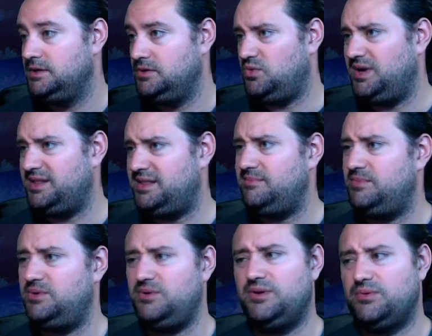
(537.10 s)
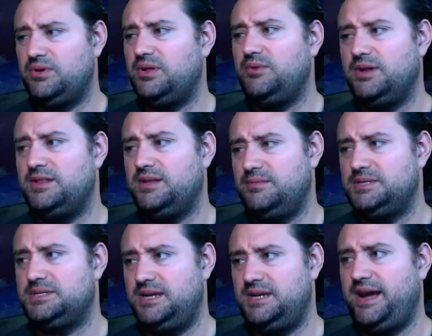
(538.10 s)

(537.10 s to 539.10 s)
I really want them to snap.